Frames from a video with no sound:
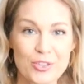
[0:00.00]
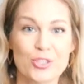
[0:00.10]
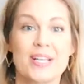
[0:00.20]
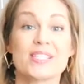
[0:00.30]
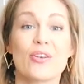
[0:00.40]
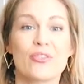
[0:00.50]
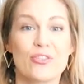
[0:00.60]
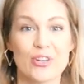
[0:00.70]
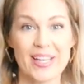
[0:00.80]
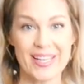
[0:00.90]
dress
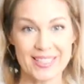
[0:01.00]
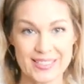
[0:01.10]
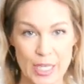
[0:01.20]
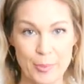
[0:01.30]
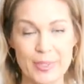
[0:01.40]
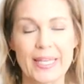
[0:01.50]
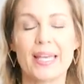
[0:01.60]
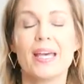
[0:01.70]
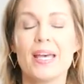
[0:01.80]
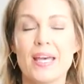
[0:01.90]
free
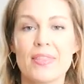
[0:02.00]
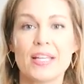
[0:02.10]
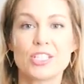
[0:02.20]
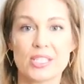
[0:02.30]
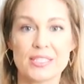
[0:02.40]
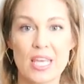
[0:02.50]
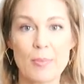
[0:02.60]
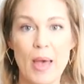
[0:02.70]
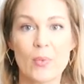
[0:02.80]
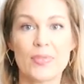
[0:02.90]
assembly they just
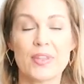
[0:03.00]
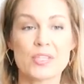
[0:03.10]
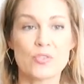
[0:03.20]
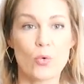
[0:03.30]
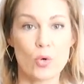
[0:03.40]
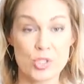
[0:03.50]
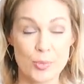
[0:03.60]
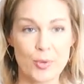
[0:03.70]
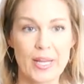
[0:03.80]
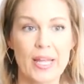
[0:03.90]
came out with this for
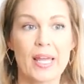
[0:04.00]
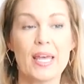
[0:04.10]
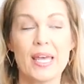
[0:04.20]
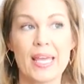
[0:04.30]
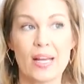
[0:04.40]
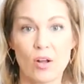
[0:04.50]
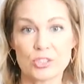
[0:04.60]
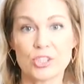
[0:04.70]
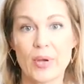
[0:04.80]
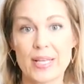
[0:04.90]
spring. It
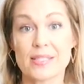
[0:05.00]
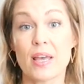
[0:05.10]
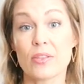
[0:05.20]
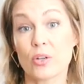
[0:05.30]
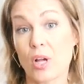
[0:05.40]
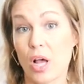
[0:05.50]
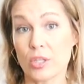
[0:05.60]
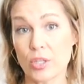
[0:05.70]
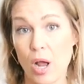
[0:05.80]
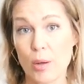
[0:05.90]
also has other
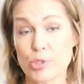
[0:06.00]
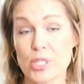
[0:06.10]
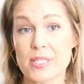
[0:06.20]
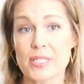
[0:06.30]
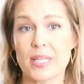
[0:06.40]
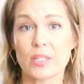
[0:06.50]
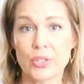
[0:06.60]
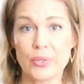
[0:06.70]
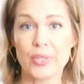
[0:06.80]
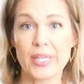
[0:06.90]
color options,
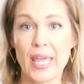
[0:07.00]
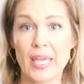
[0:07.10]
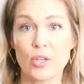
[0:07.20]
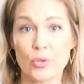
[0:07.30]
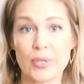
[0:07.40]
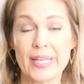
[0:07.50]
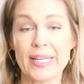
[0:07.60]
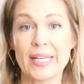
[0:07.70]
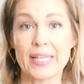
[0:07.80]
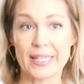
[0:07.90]
including a
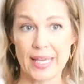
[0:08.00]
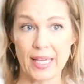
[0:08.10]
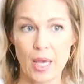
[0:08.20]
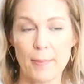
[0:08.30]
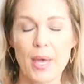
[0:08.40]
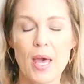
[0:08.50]
green gingham.